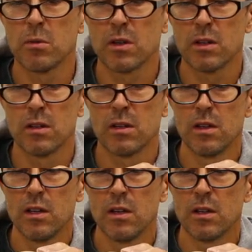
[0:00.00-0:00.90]
You can
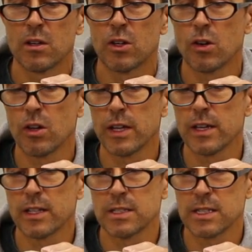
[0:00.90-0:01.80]
curl
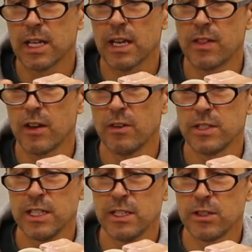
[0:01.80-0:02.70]
it because it's getting thinner.
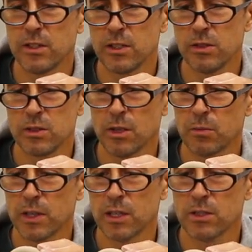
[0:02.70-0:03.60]
It's easier to do
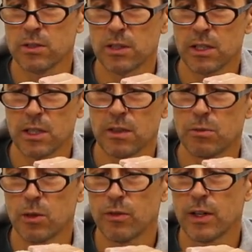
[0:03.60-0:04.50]
something interesting and
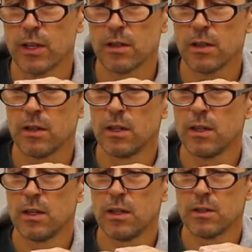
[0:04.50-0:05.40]
more fun.
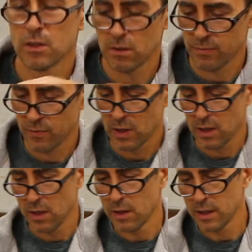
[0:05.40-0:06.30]
So
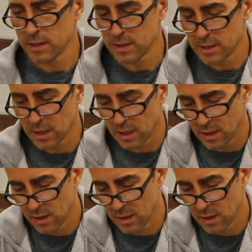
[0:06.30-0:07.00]
let's see.